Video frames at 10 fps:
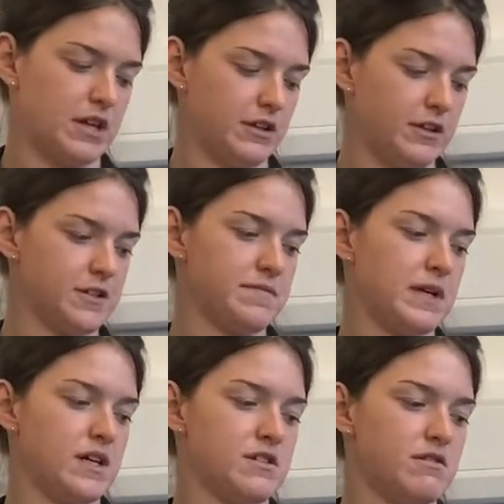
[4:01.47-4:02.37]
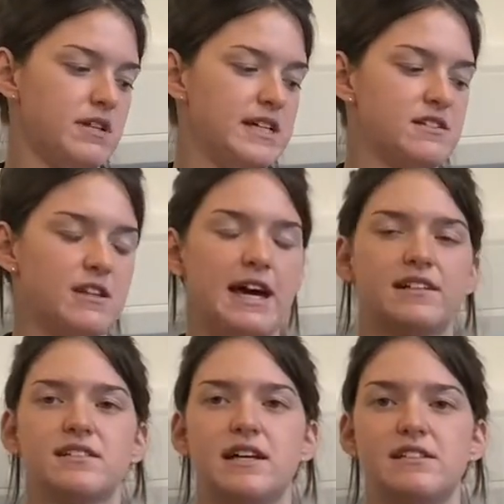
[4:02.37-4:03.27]
Good. So these are the
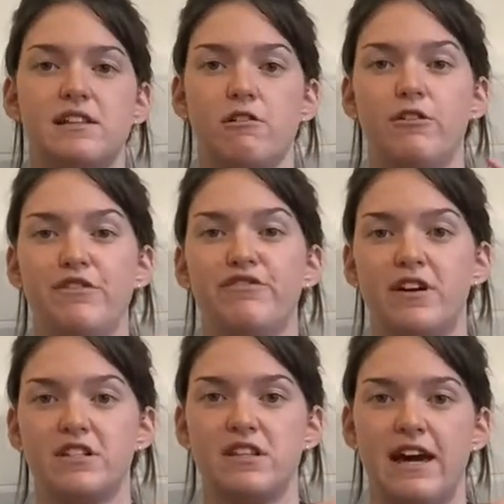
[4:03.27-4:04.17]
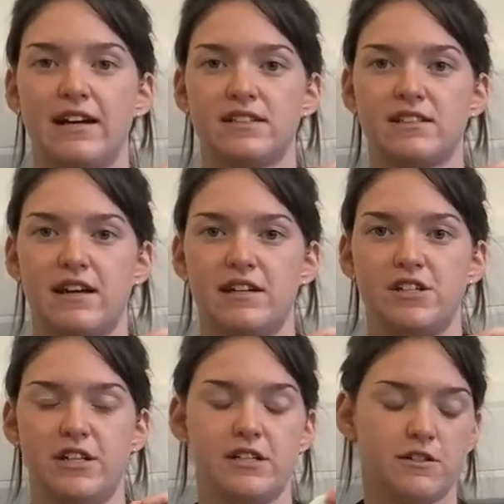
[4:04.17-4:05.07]
exercises that are on the front of the exercise
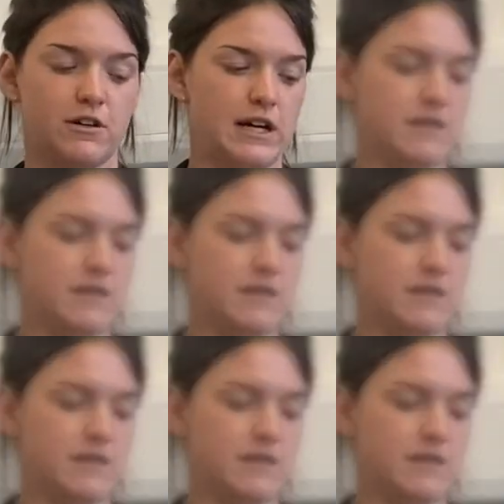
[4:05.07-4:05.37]
sheet, okay?